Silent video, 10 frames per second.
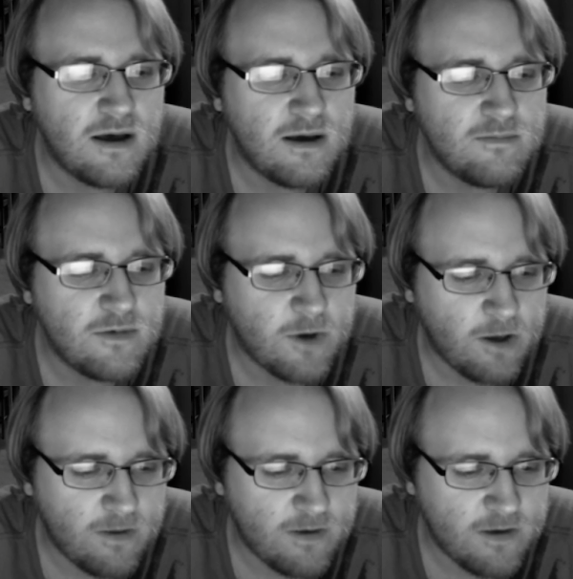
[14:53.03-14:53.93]

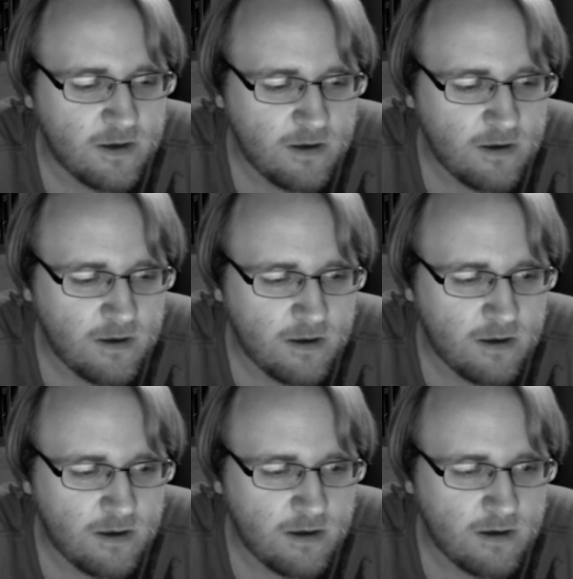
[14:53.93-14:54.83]
Okay, let's see.
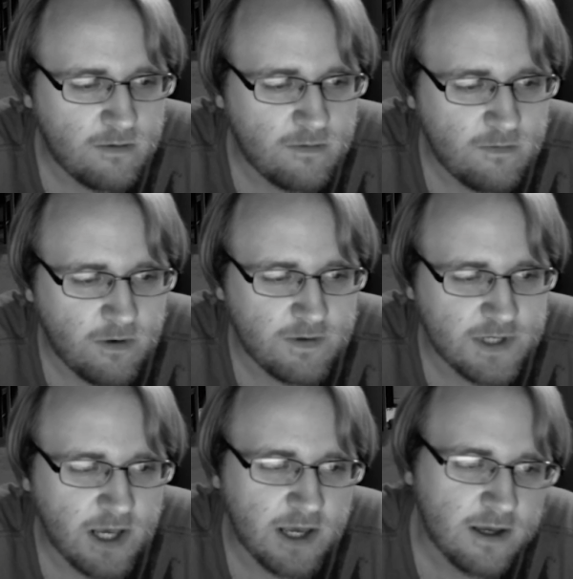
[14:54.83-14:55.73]
Where
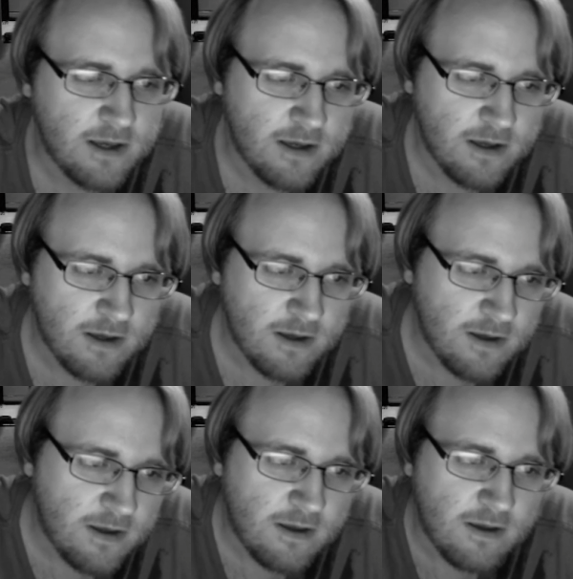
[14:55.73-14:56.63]
was I?
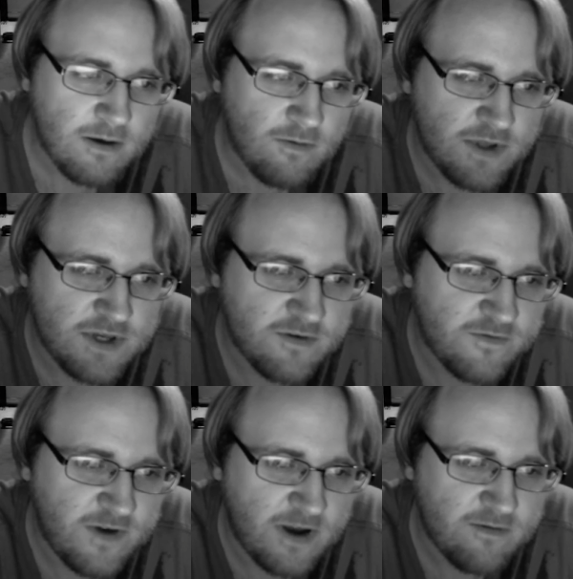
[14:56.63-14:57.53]
What's your
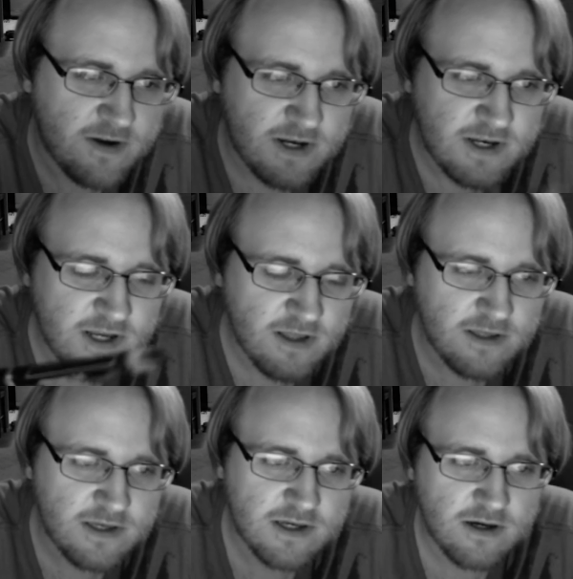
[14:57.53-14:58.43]
favorite
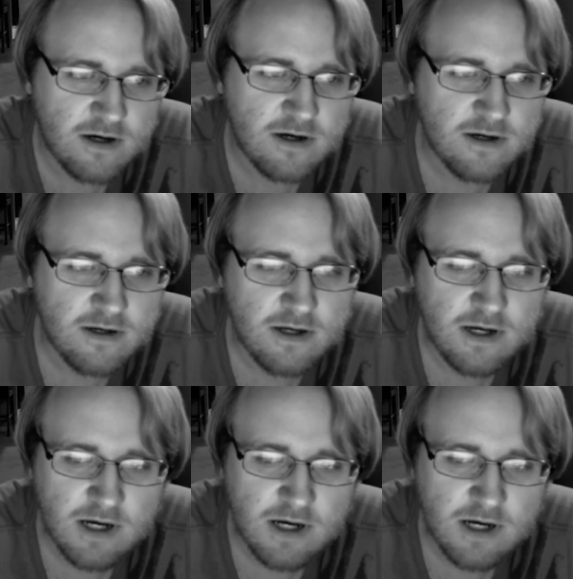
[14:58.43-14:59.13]
Dylan song?